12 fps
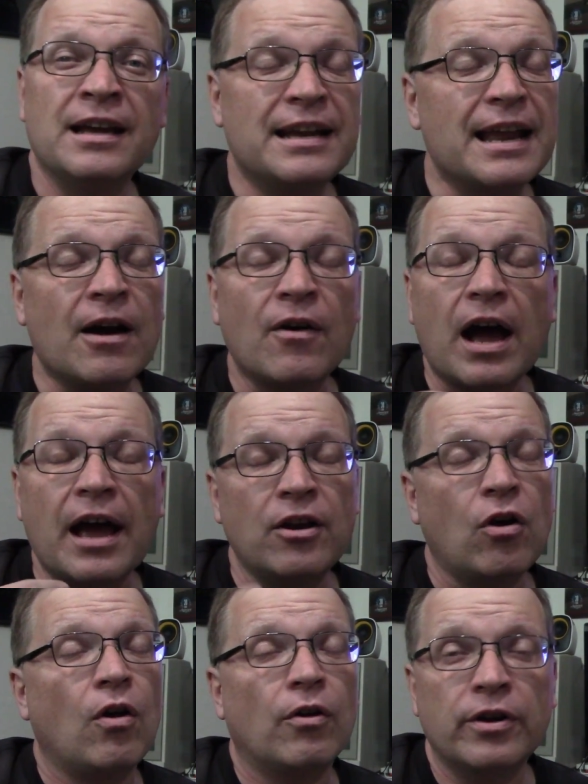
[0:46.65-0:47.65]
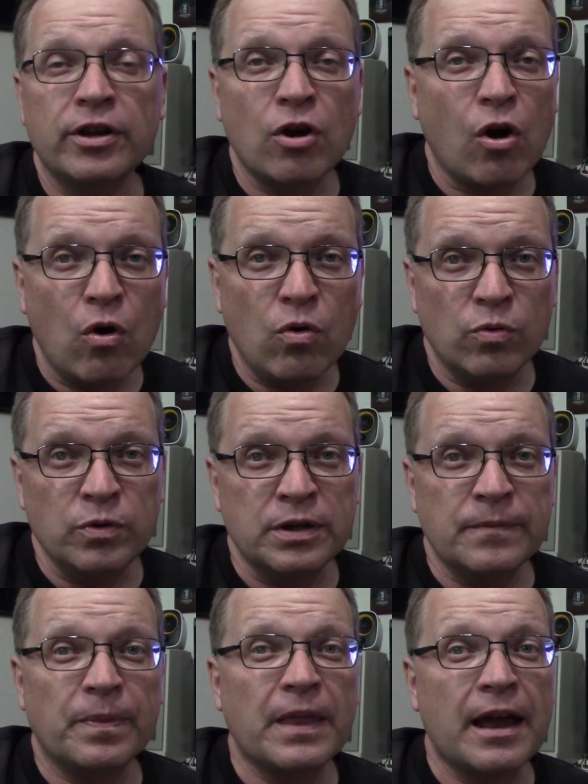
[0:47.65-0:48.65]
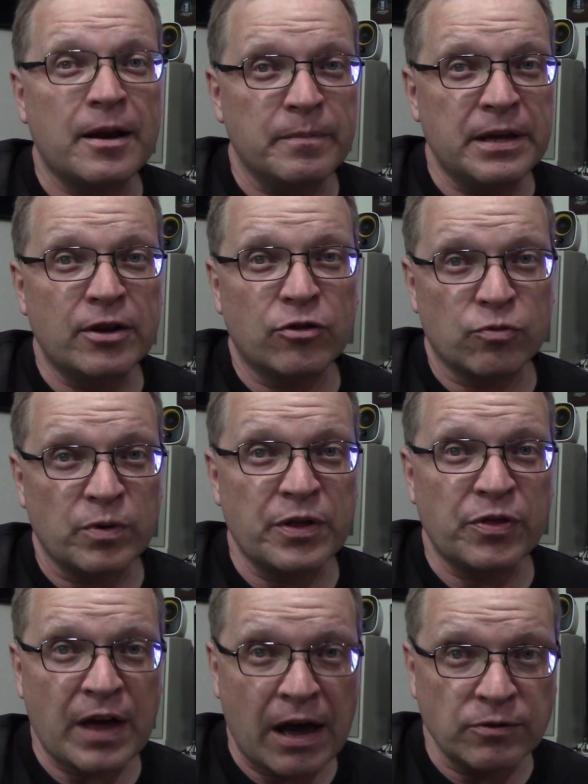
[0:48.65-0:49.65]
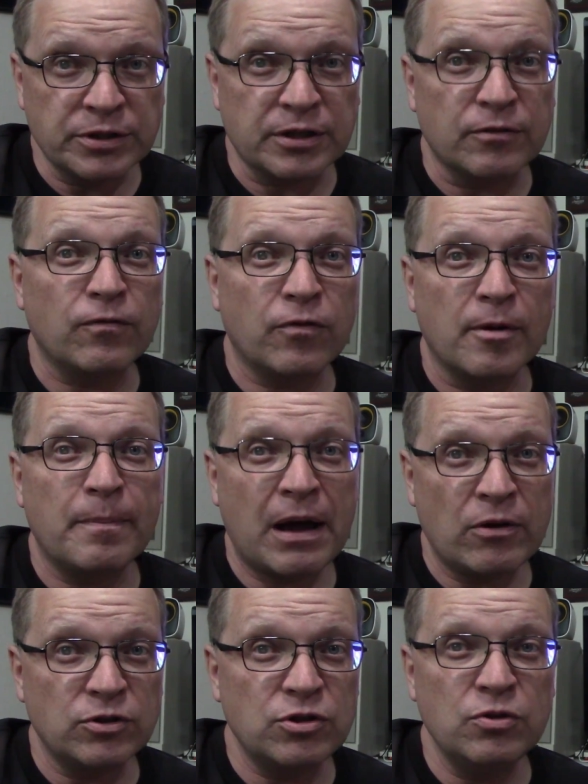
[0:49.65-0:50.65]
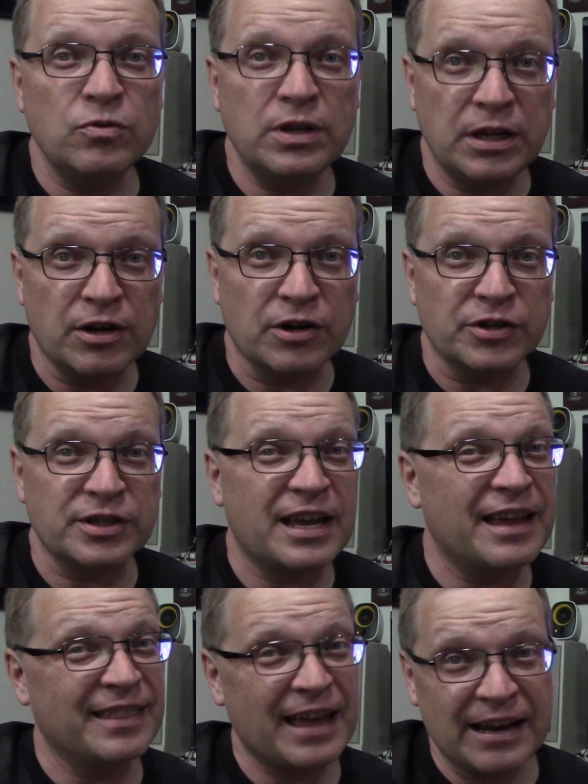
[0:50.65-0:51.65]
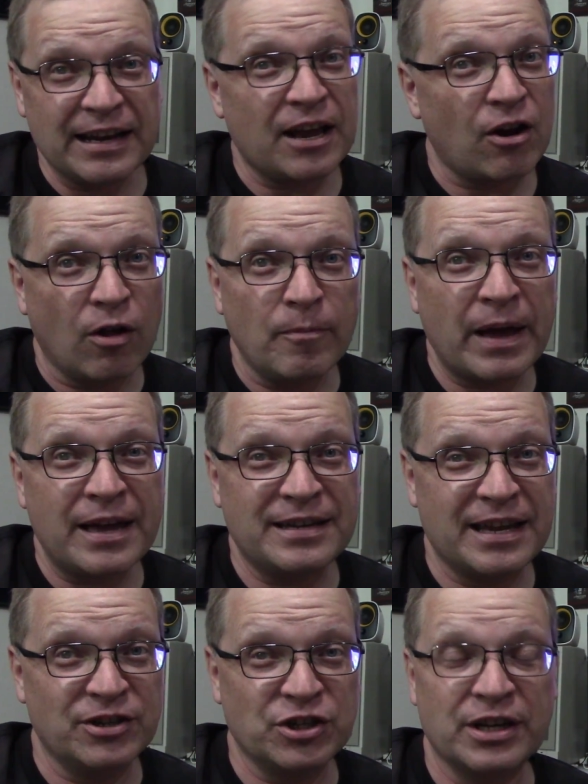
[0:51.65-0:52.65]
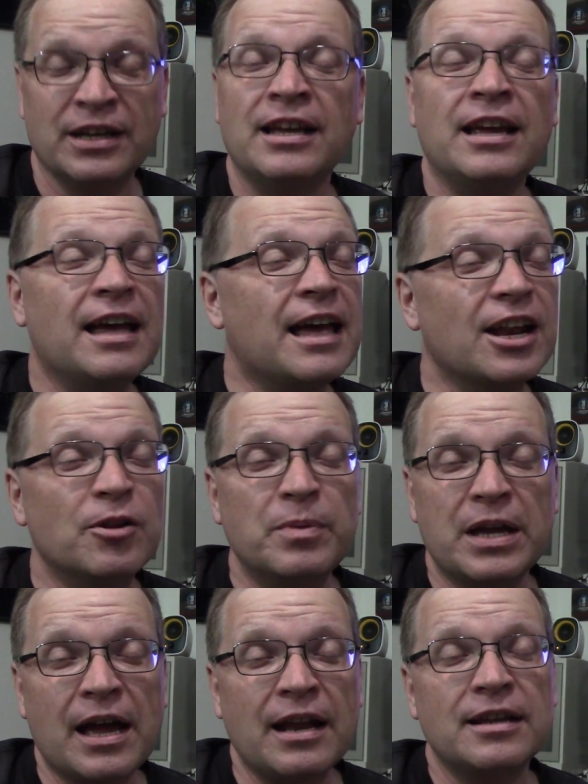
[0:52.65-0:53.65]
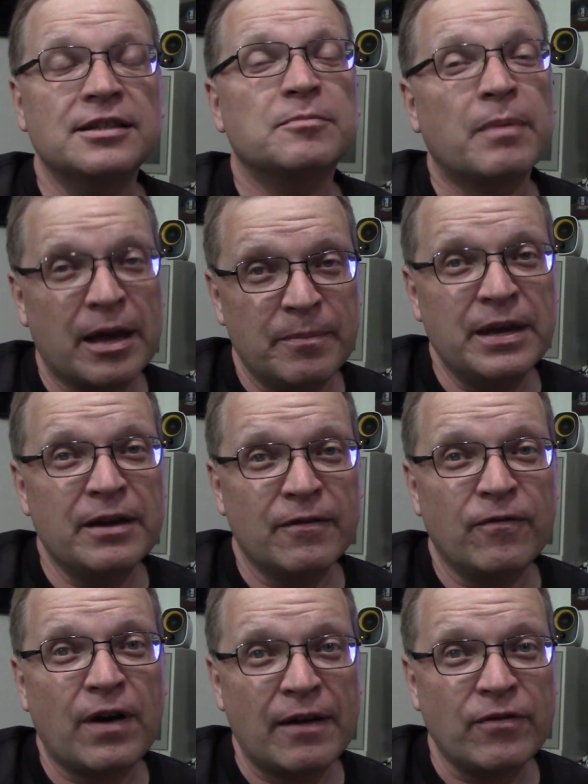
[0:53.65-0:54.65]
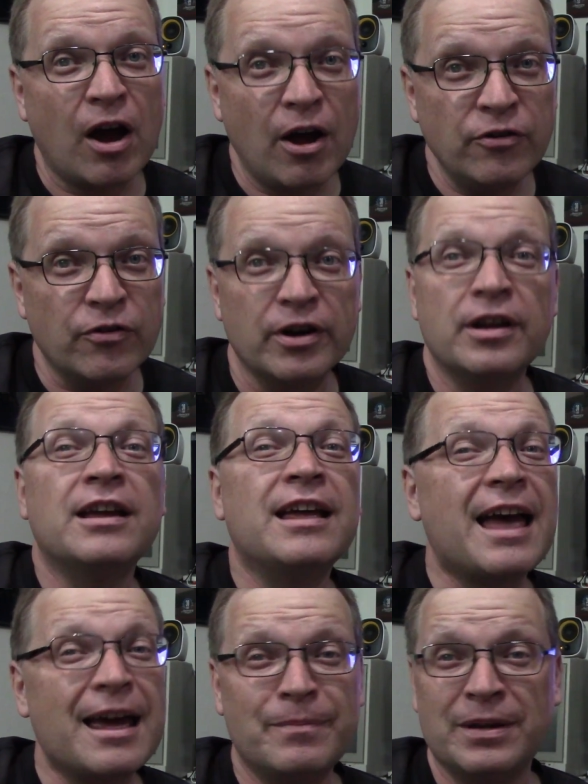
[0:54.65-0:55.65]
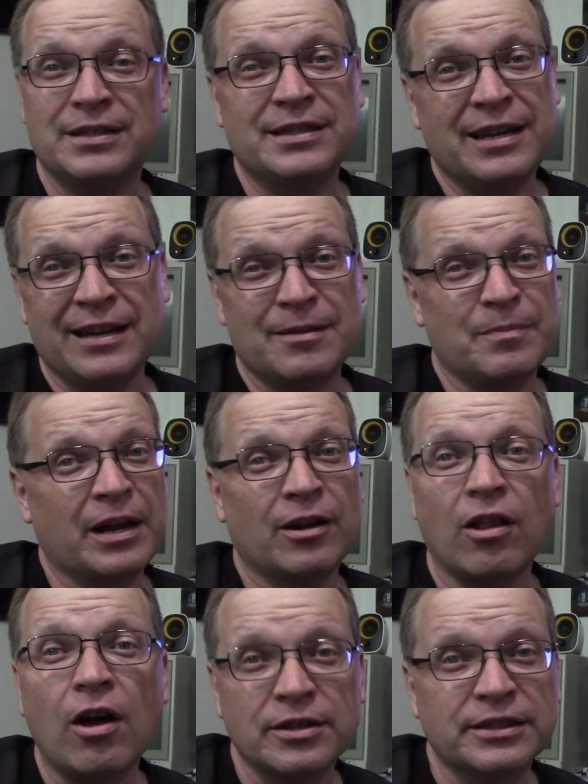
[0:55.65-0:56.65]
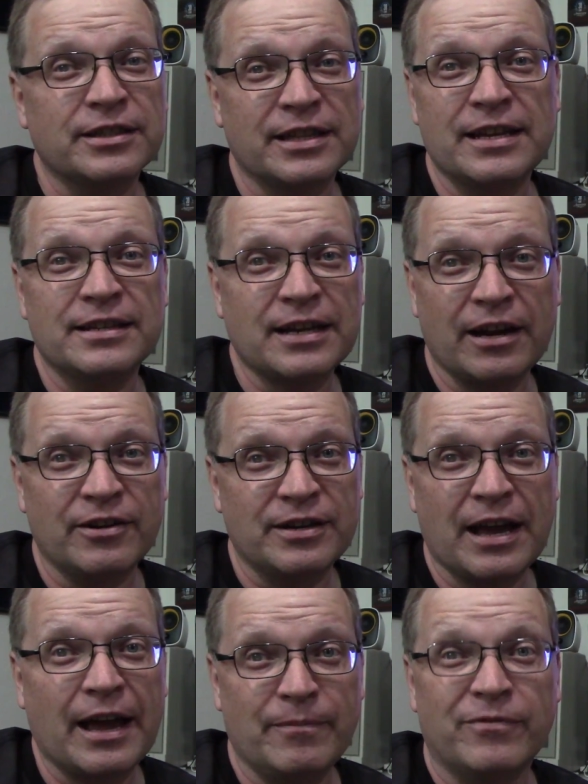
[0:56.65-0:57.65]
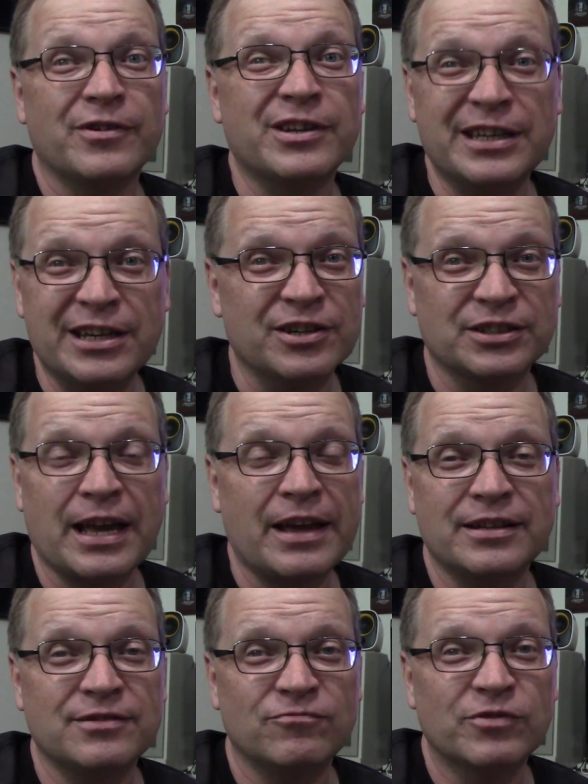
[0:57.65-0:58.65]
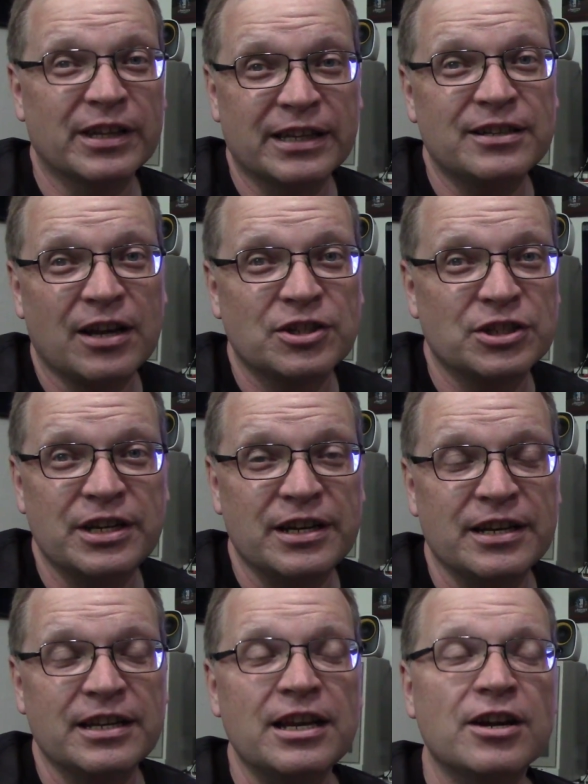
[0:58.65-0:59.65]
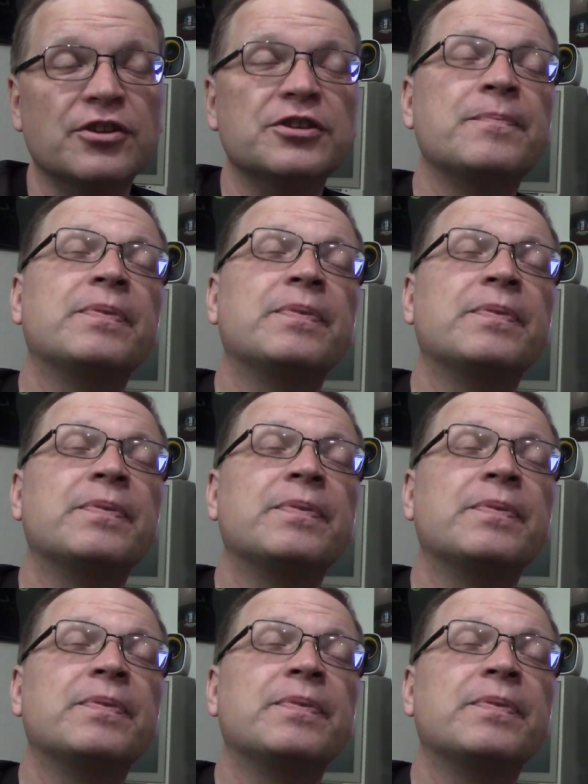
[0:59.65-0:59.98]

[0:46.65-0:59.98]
Now, I'd already owned an Amiga 3000 for about 2 years, and that got all my attention. And to be honest, my Amiga 500 had been sitting in my closet the entire time for years. I hadn't really touched it in years.